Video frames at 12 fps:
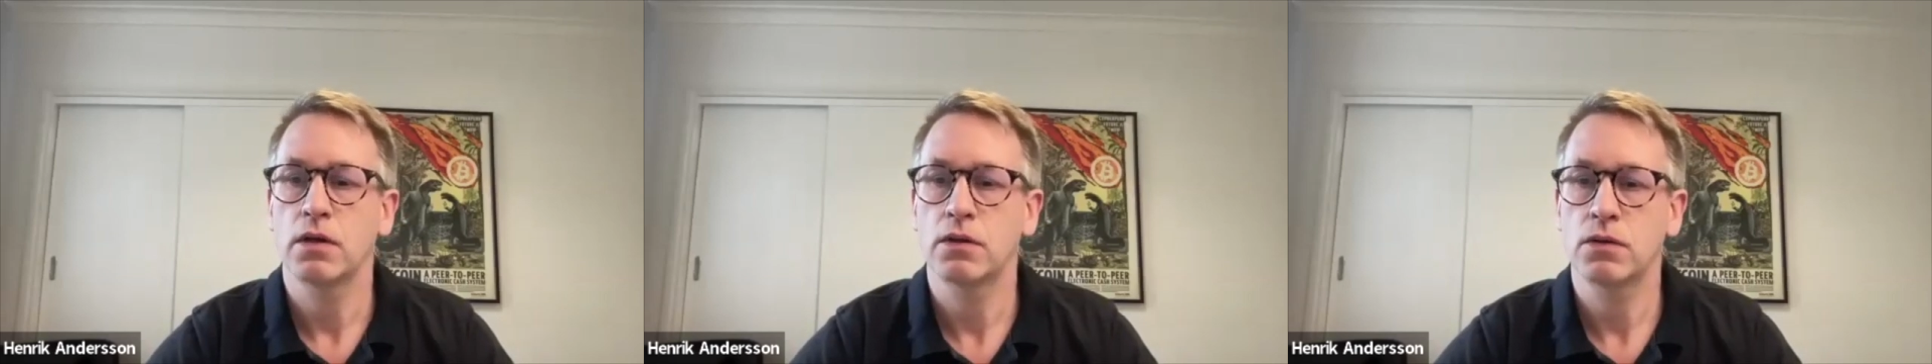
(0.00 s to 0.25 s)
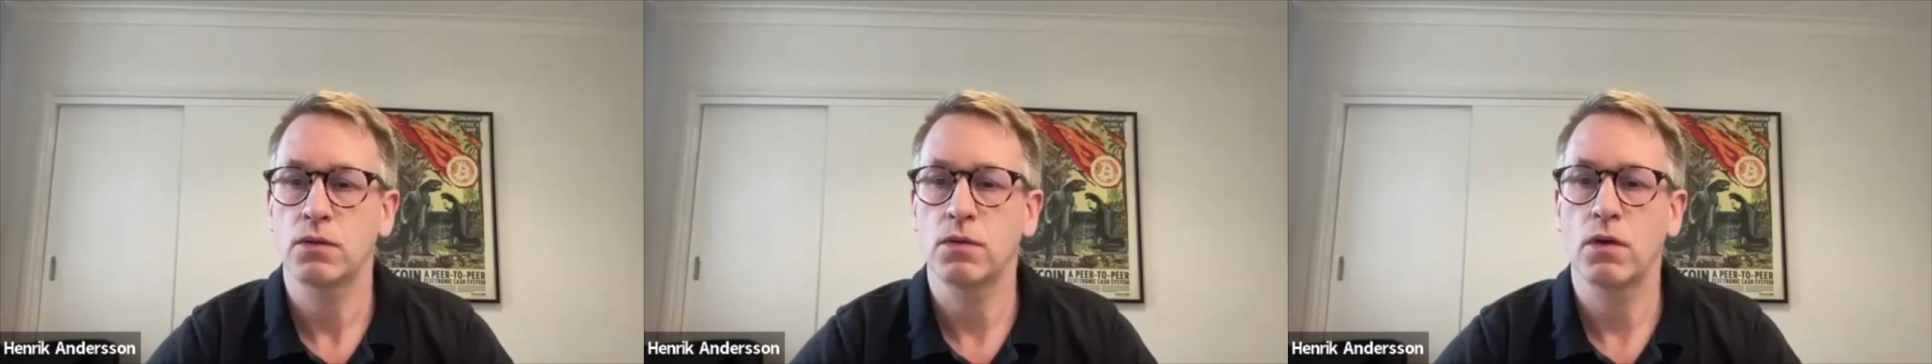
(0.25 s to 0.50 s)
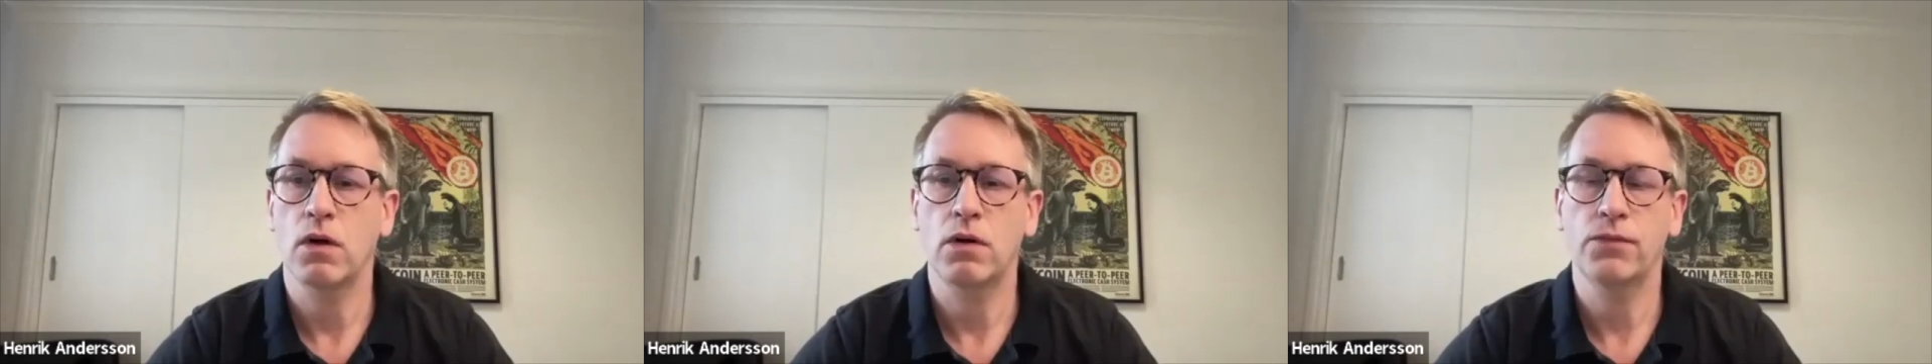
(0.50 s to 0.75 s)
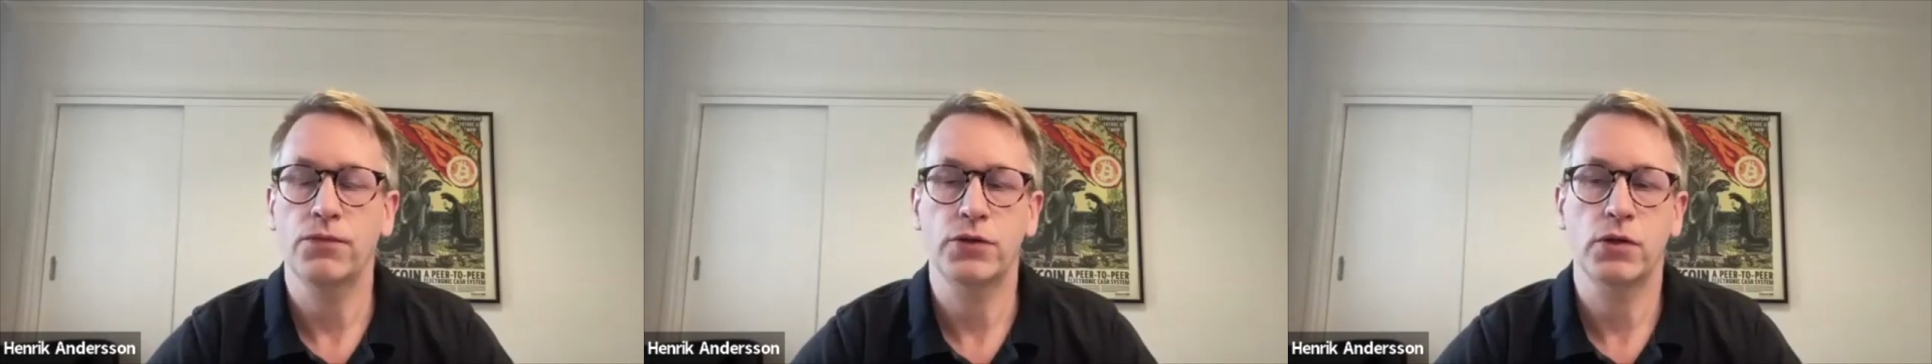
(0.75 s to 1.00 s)
two
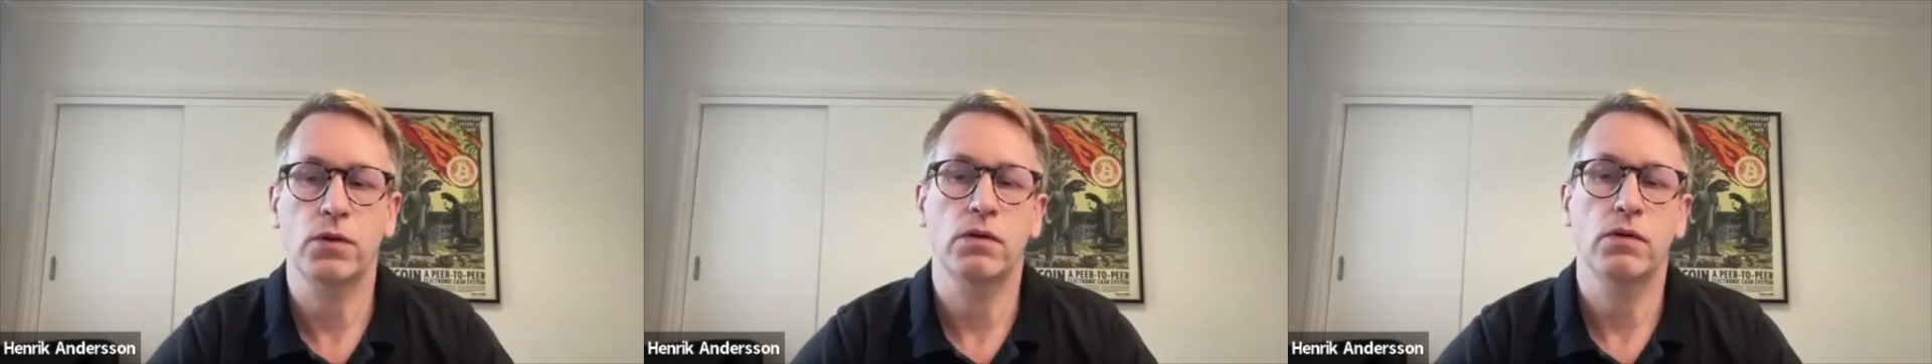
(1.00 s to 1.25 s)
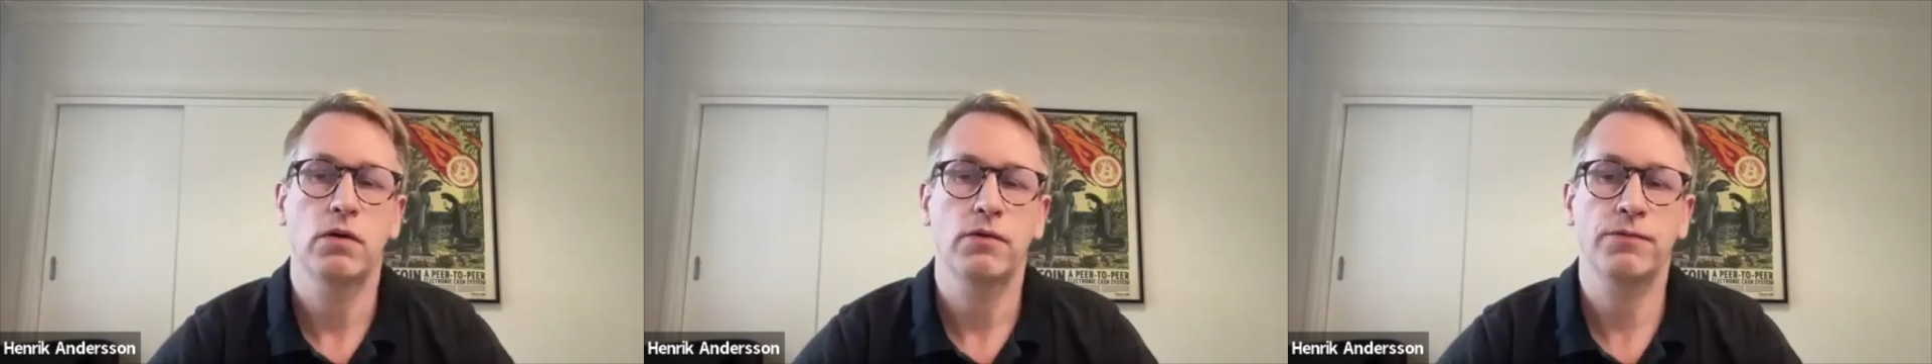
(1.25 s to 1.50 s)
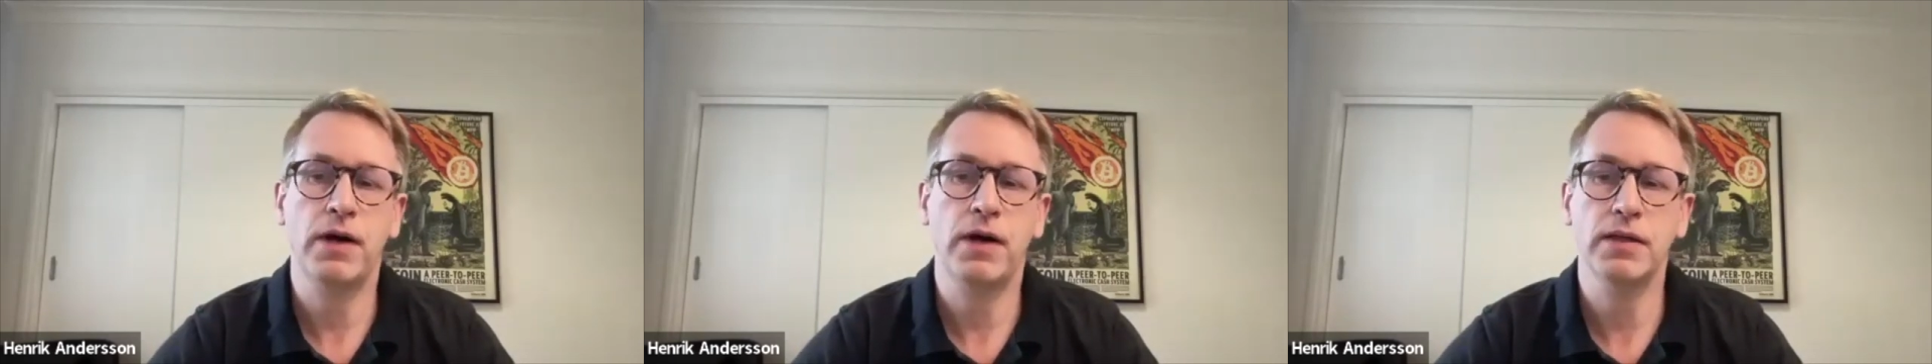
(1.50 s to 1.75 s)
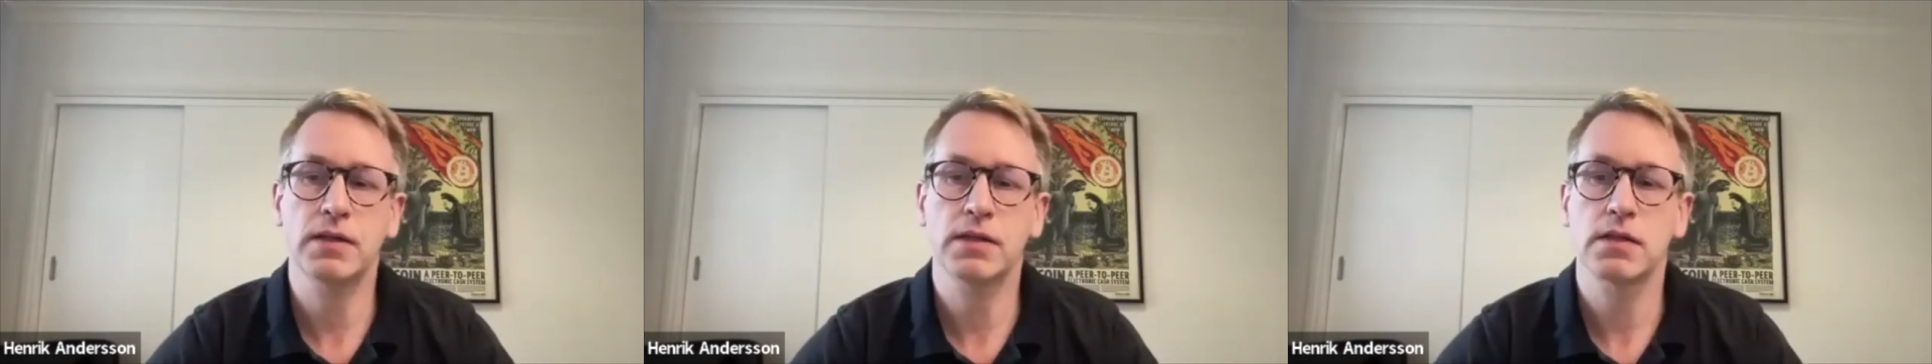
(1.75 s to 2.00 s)
offshore
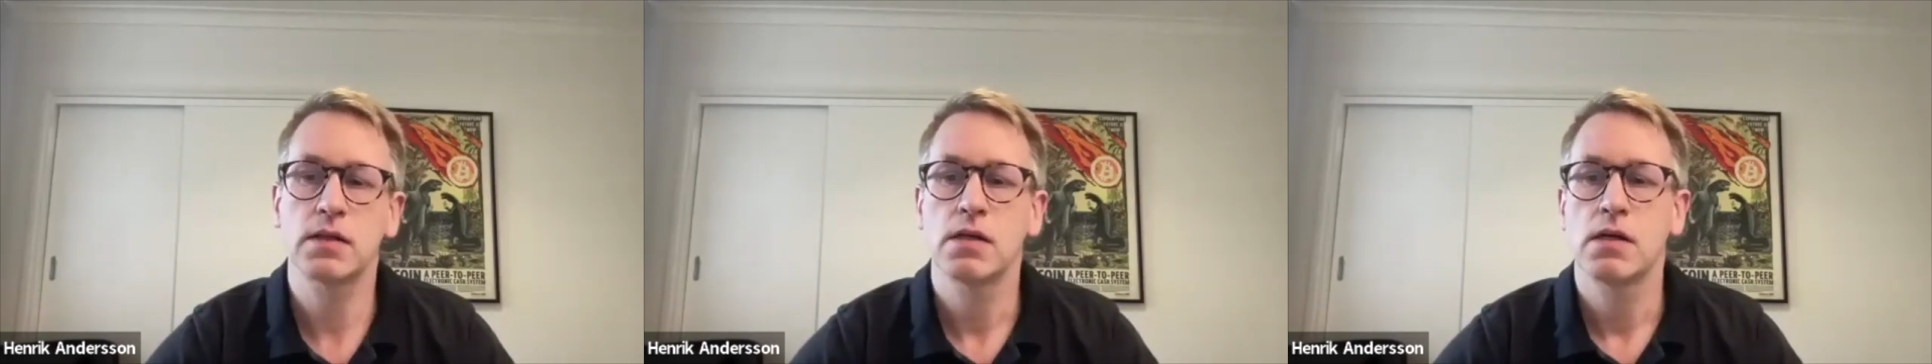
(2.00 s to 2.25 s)
funds.